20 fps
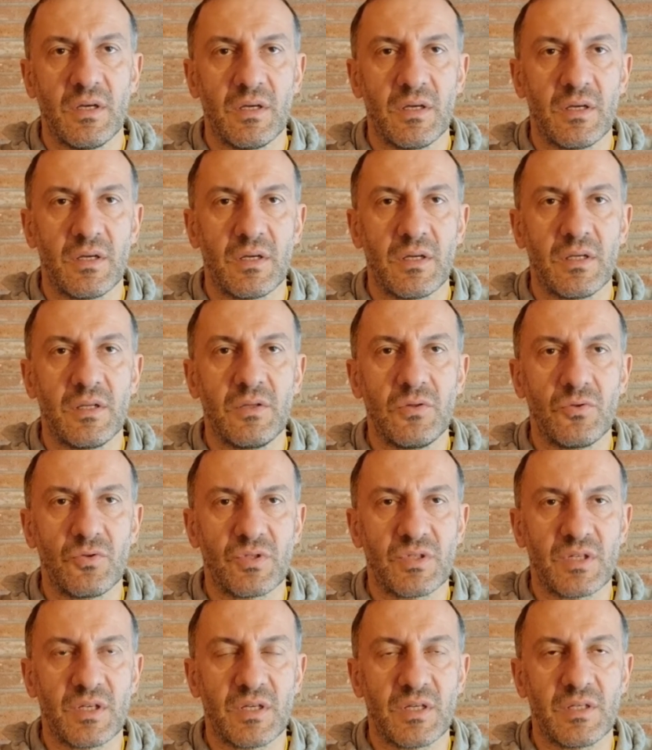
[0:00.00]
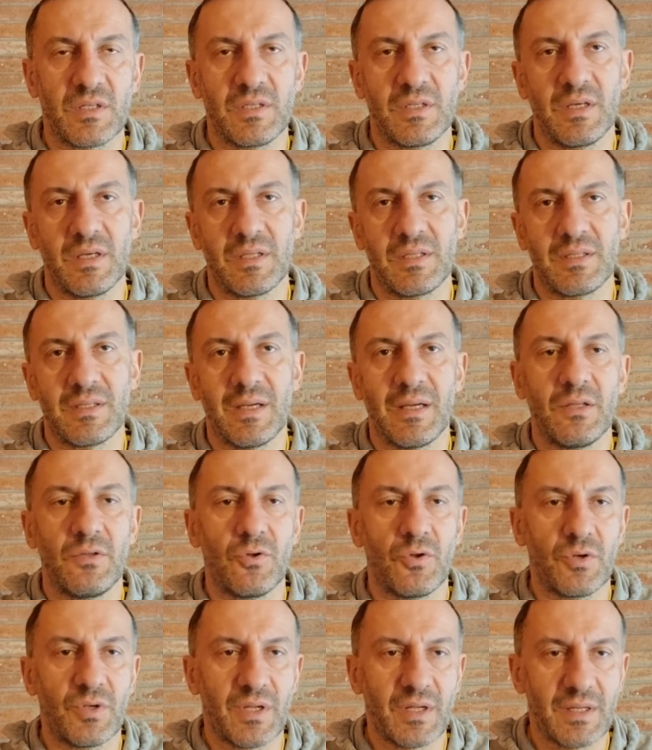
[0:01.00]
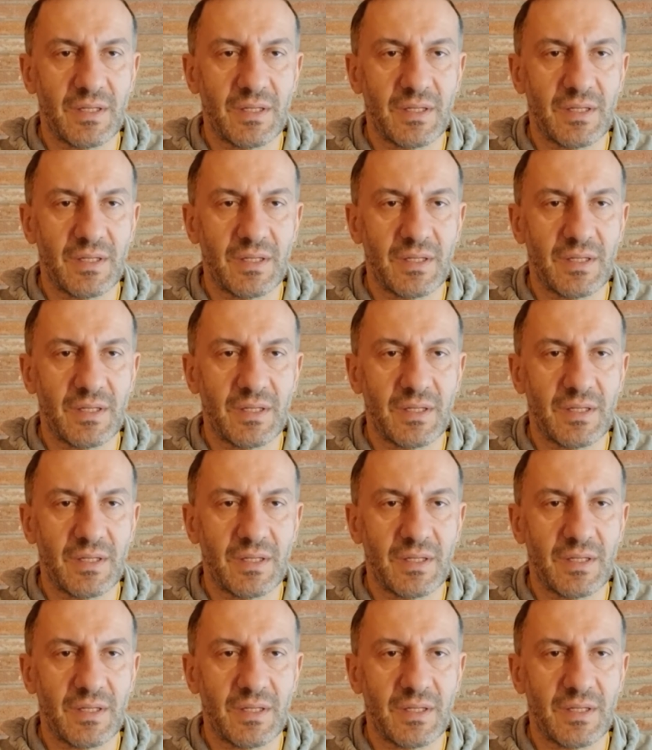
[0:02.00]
industries that I don't